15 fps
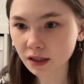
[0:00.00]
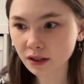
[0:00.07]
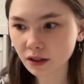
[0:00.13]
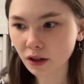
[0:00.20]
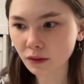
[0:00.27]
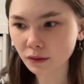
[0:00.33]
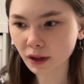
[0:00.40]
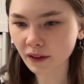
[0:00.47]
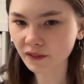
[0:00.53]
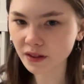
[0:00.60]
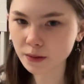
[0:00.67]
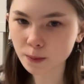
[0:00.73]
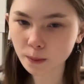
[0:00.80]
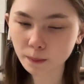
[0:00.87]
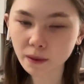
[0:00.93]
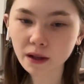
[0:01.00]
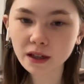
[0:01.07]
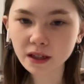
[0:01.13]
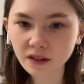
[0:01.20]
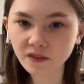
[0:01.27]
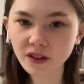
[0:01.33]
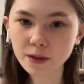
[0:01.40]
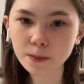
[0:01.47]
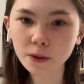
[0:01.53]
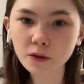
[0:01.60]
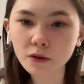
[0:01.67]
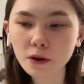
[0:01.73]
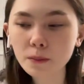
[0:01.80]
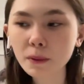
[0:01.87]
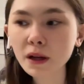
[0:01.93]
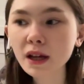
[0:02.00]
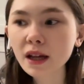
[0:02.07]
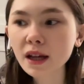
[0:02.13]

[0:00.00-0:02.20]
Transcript: No, not Facebook in a Facebook group.